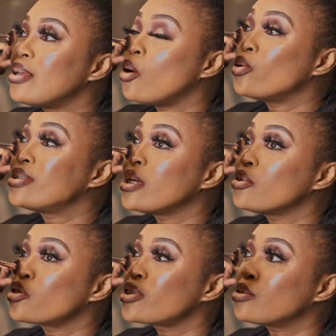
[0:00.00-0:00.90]
The
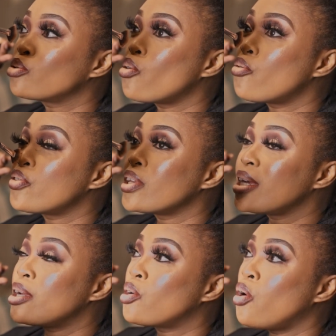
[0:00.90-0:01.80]
hotel shut off the
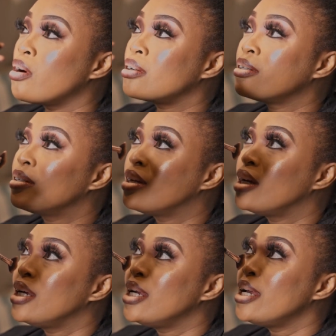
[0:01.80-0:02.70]
aircon
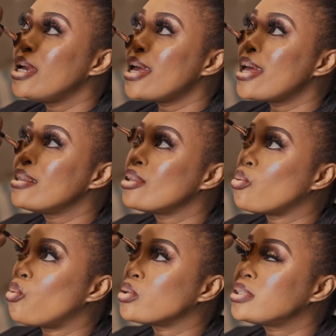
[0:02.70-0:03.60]
and the
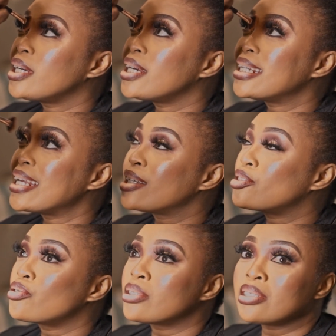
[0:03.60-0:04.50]
water and
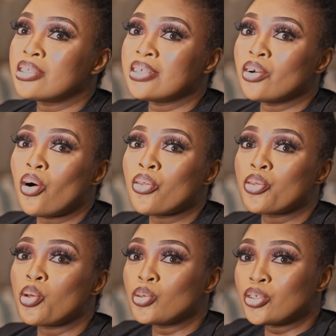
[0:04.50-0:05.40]
electricity on
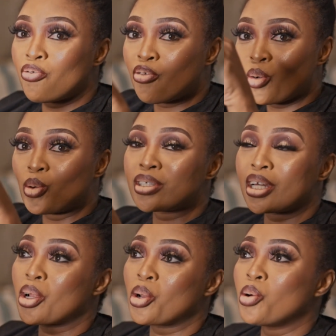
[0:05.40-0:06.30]
those floors
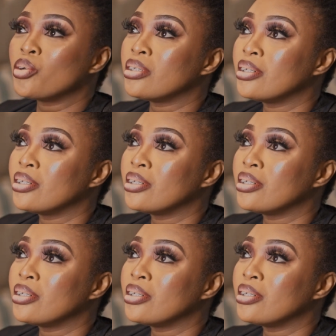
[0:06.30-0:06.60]
alone.